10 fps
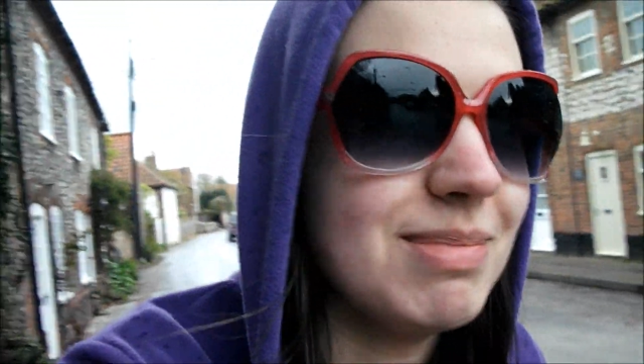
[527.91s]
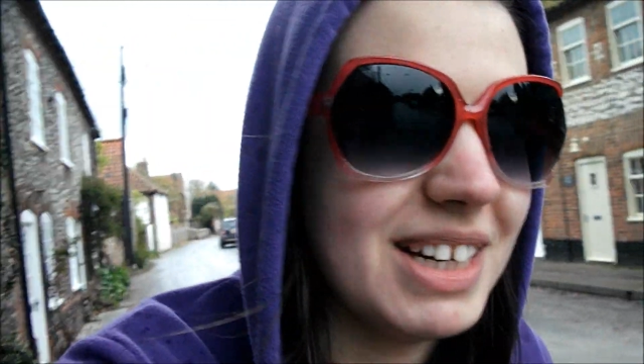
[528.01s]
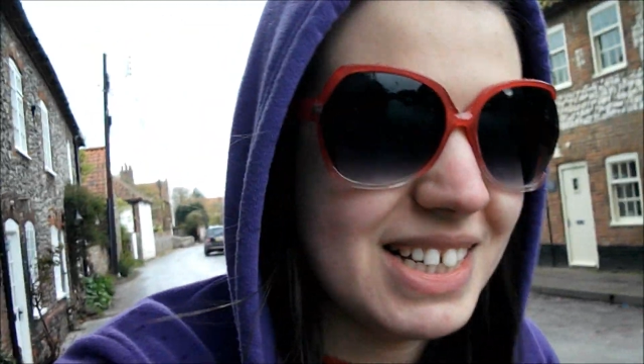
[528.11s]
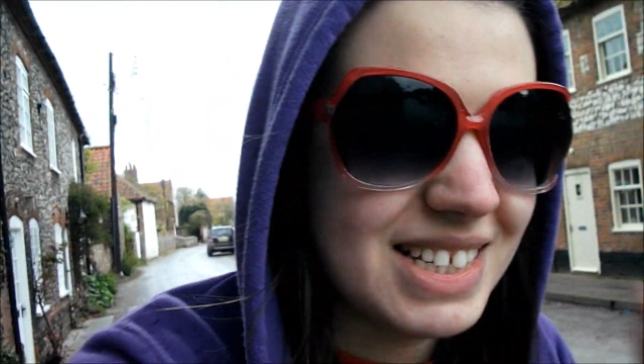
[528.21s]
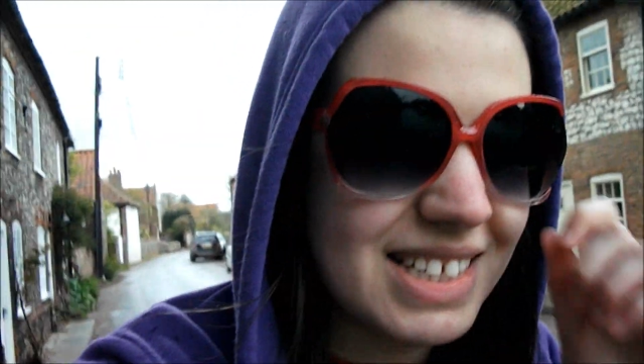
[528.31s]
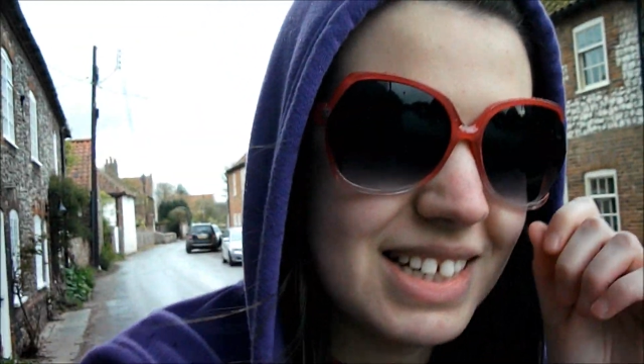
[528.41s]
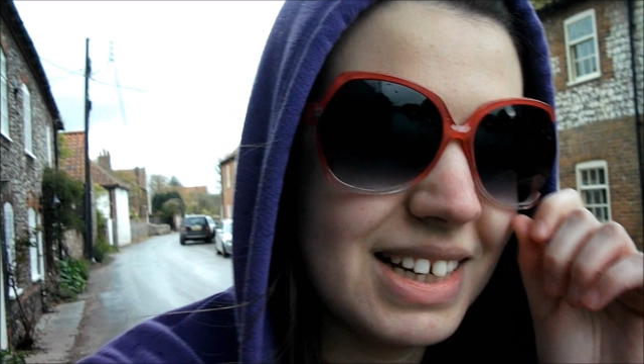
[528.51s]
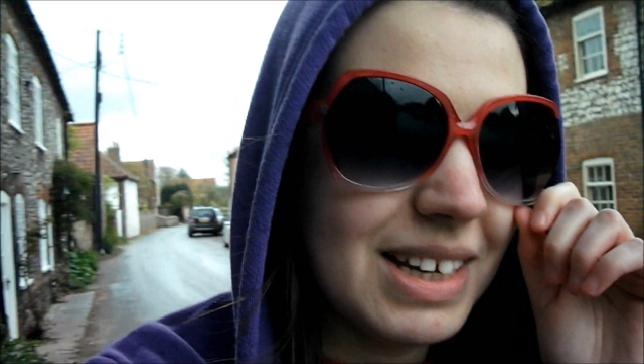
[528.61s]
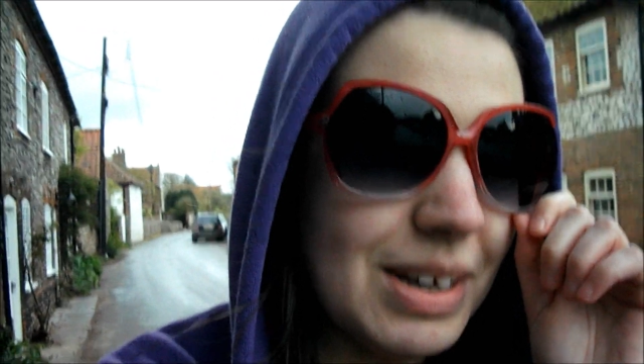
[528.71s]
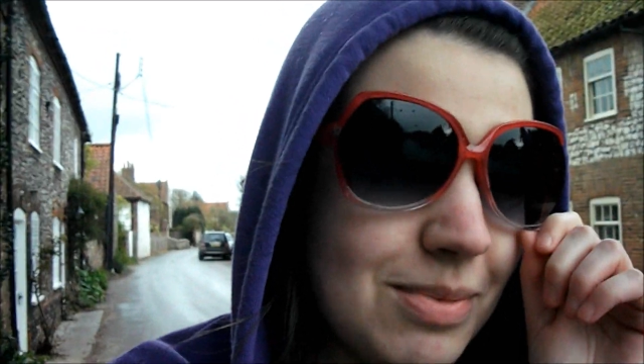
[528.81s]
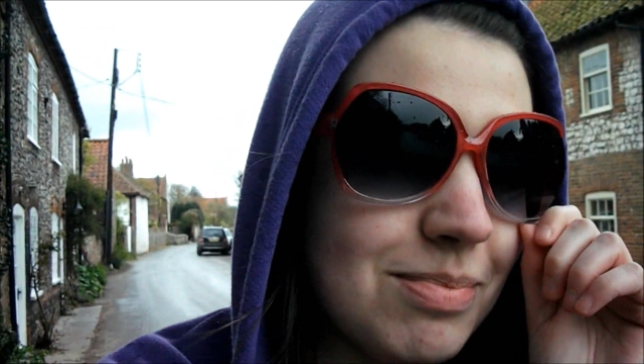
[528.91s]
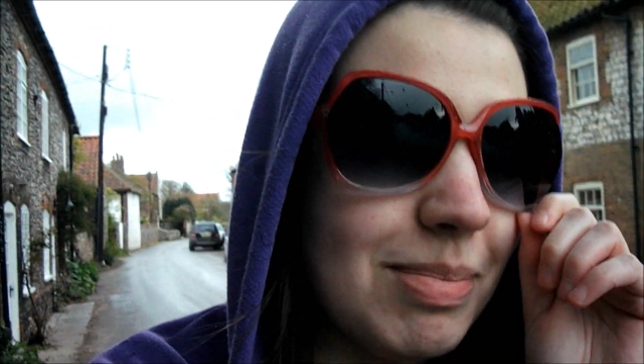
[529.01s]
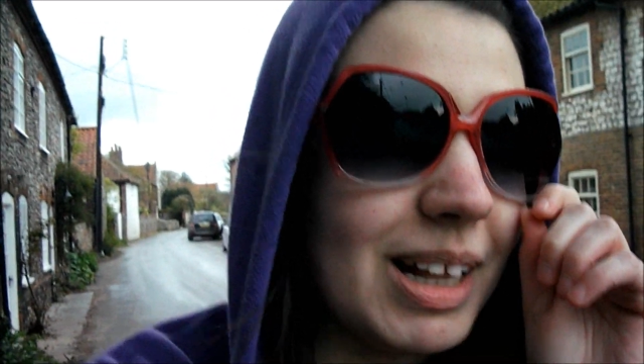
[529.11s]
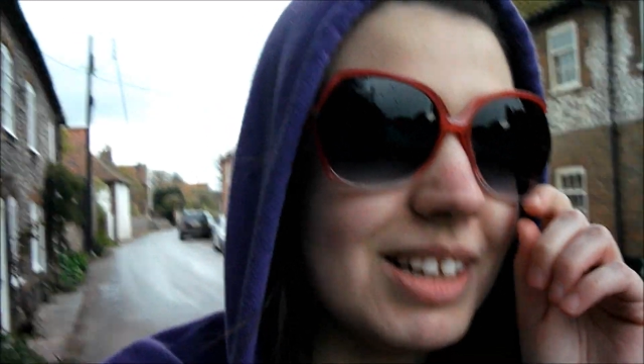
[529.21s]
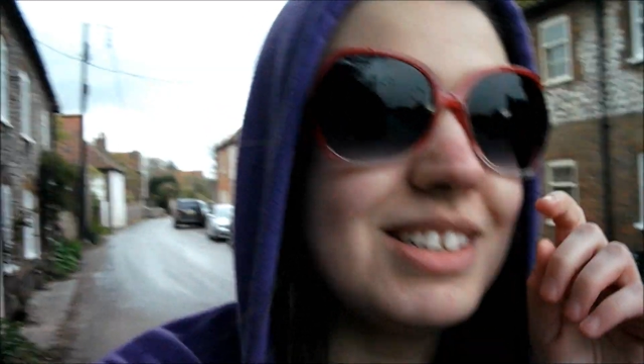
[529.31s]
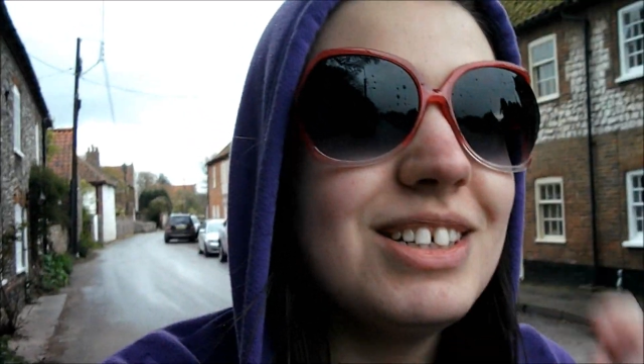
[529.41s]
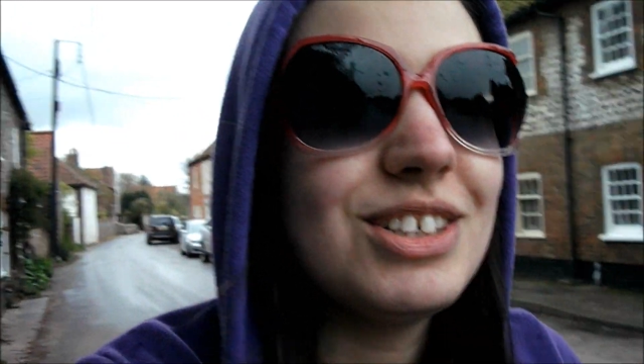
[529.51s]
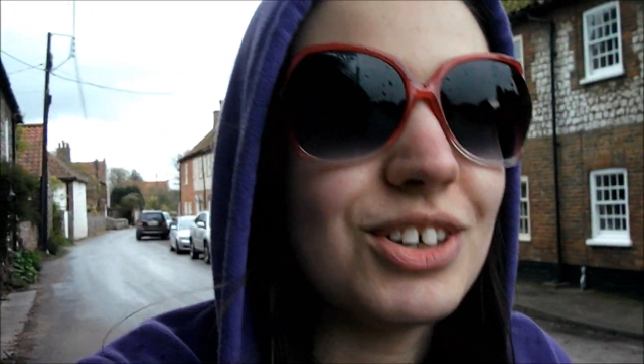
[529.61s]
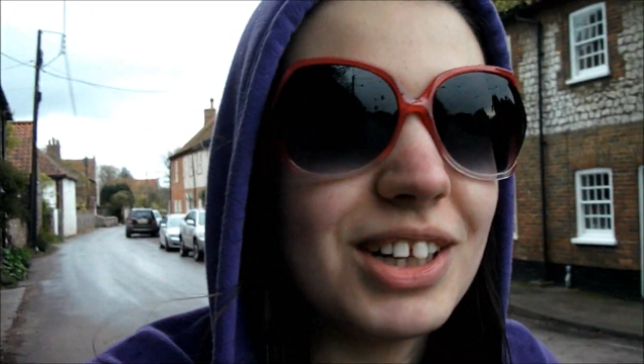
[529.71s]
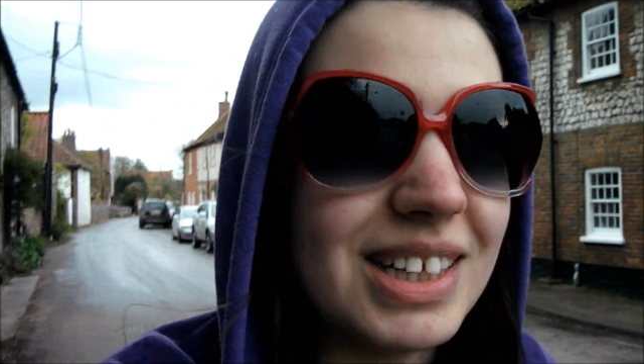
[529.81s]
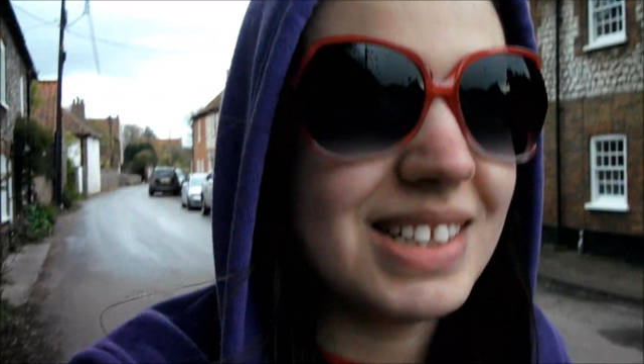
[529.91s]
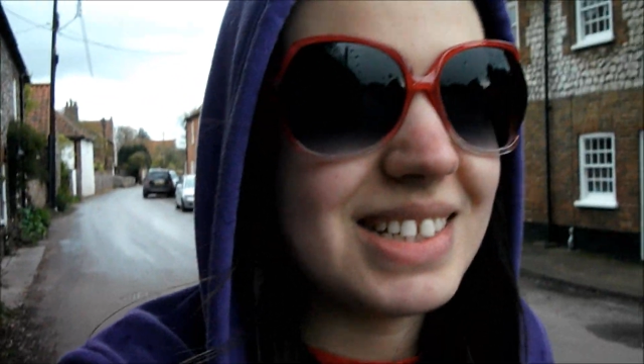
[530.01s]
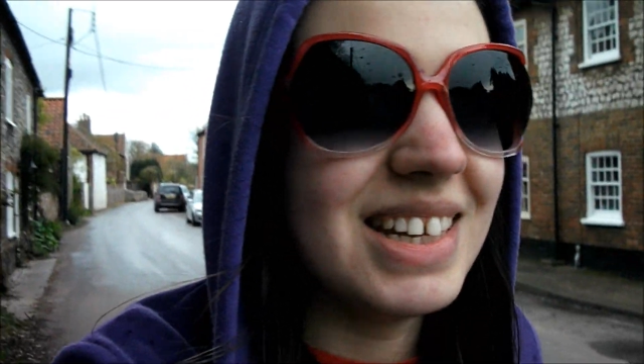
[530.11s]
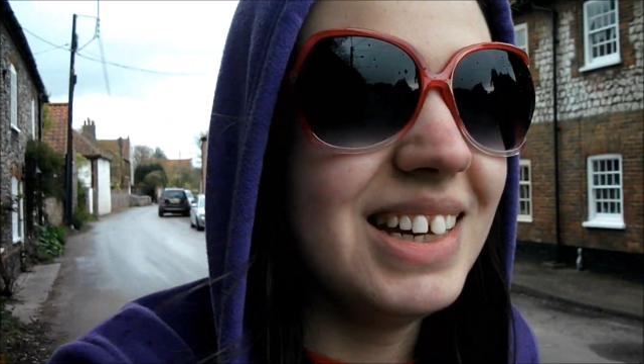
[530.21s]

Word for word: nice Belgian chocolates.